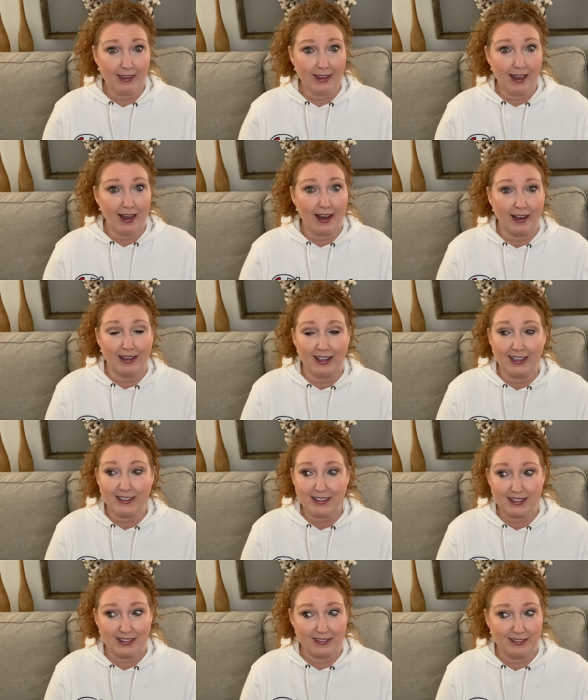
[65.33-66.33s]
yeah,
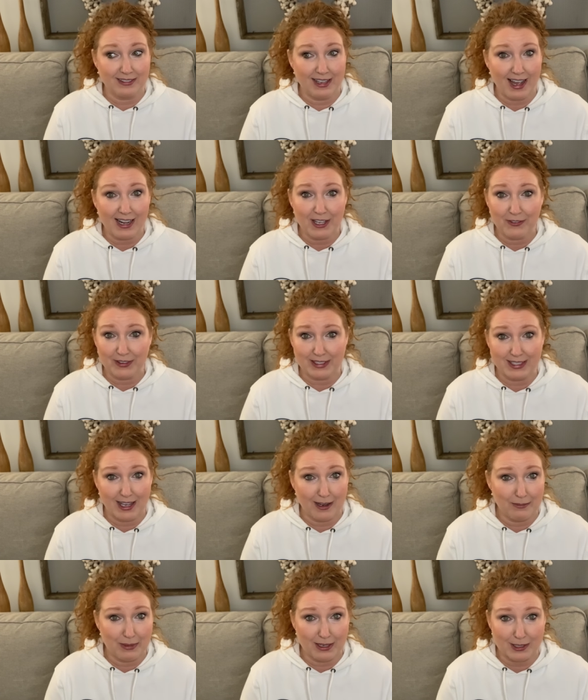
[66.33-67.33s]
it's not even
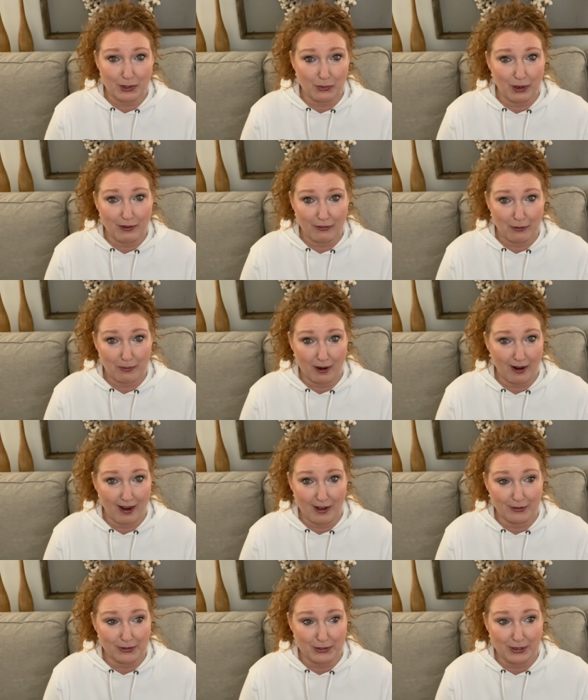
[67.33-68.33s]
10 minutes away from our
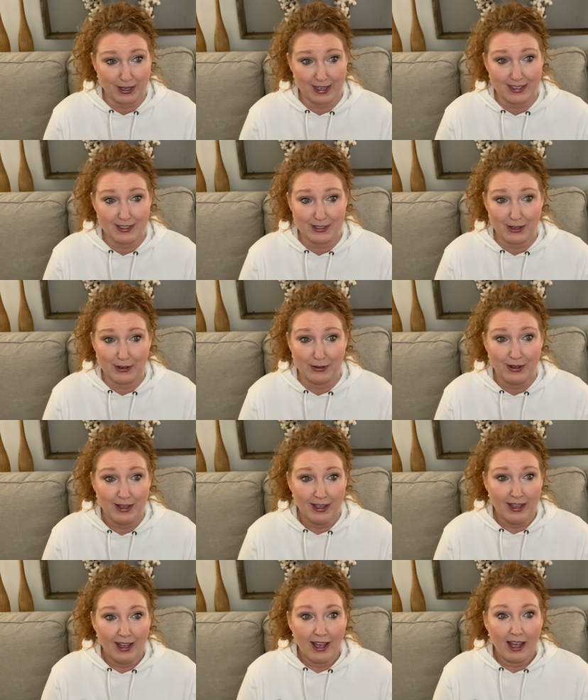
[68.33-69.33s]
house, you guys. So,
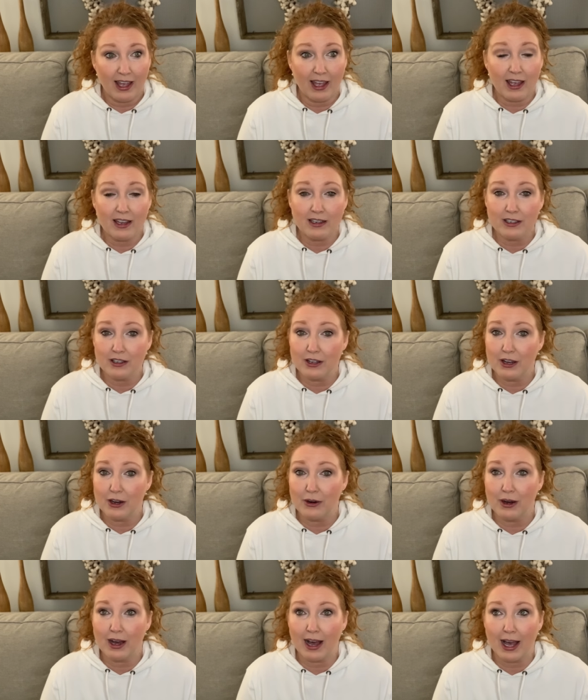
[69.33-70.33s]
and you
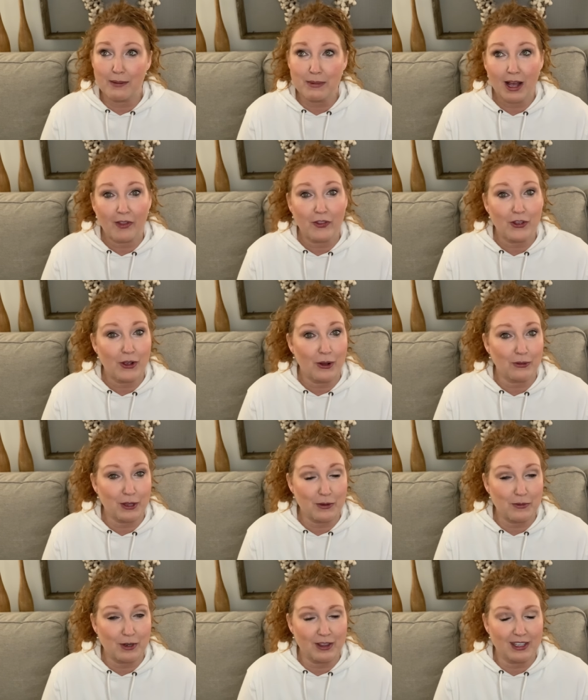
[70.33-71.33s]
know, I'm not the only
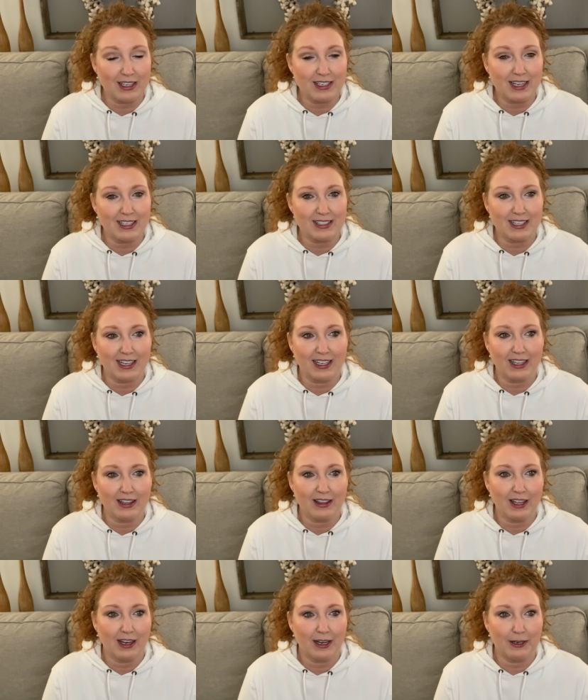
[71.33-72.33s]
one that does
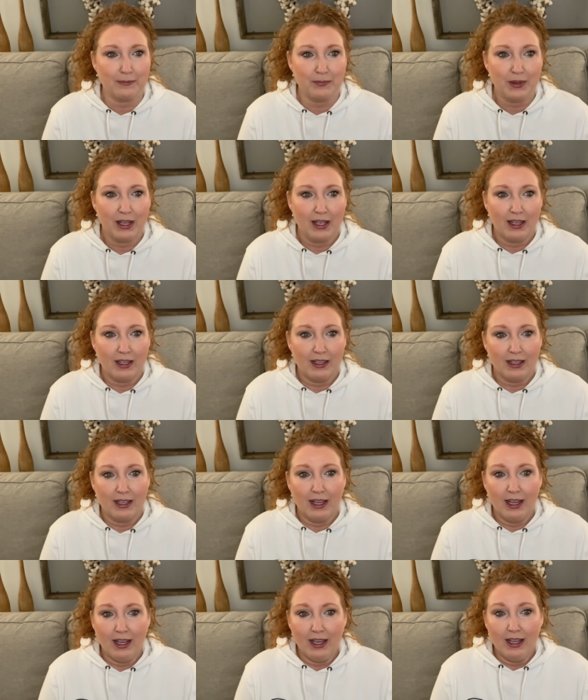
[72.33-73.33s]
that. Um,
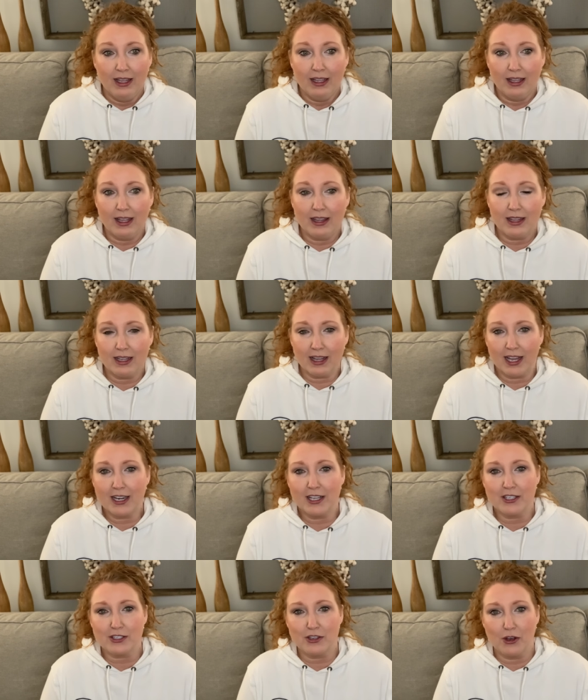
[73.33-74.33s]
the
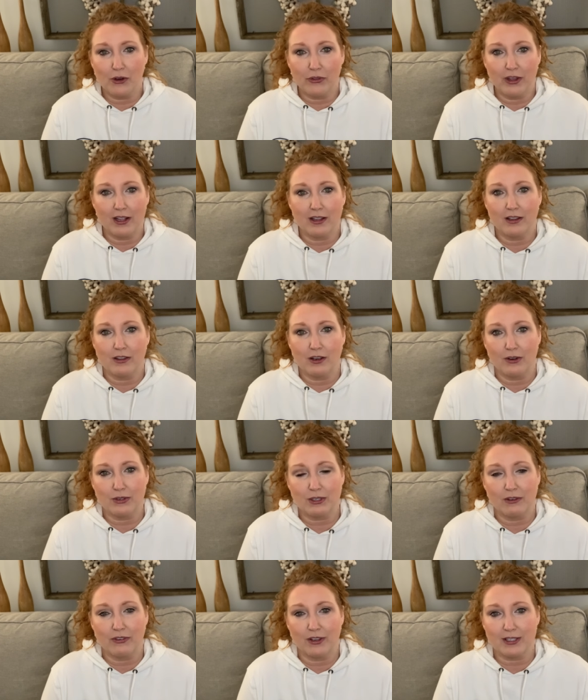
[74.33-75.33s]
ladies know that those
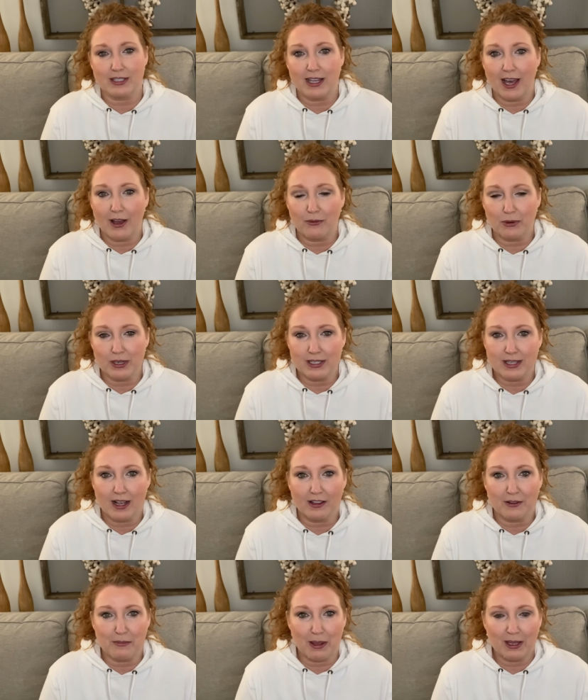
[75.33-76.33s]
of us that
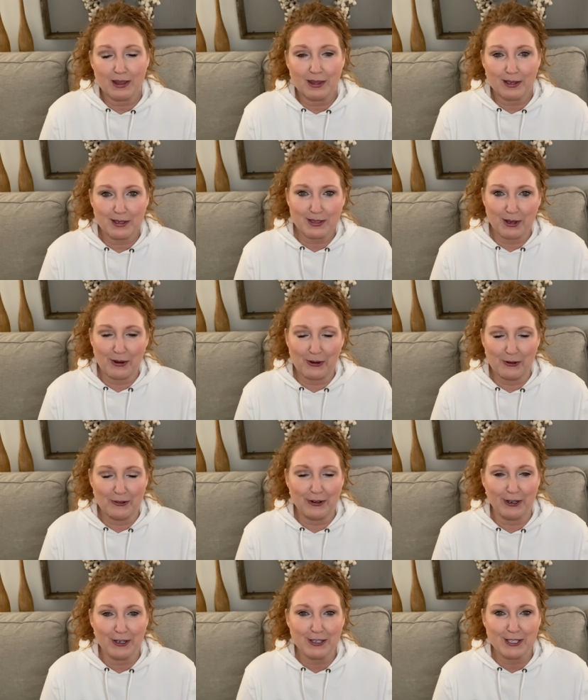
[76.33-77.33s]
resell and make things
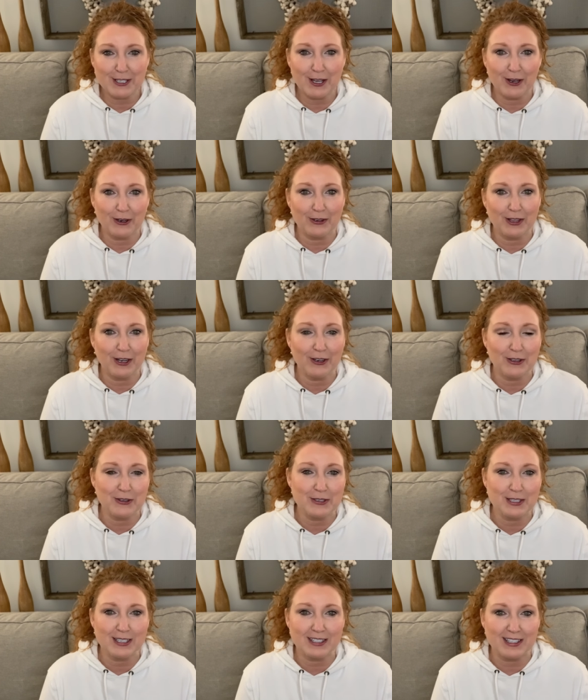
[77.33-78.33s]
over, so they're
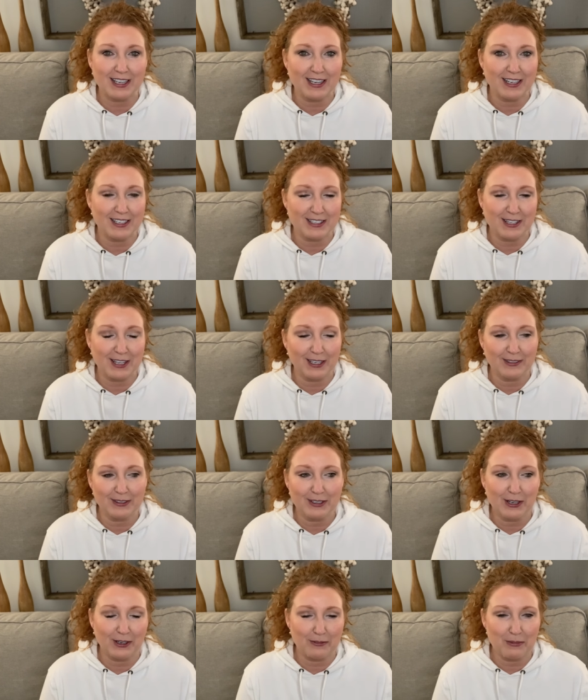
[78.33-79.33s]
used to seeing us and they,
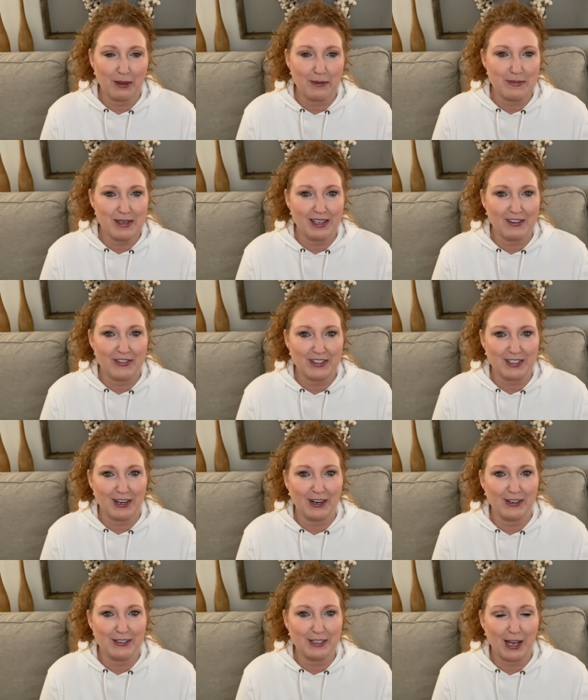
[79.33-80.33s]
you know, maybe give us a
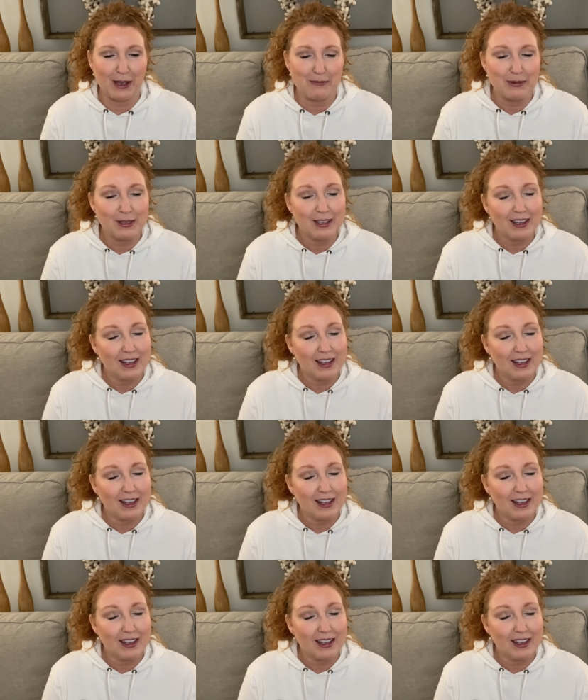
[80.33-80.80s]
hard time. But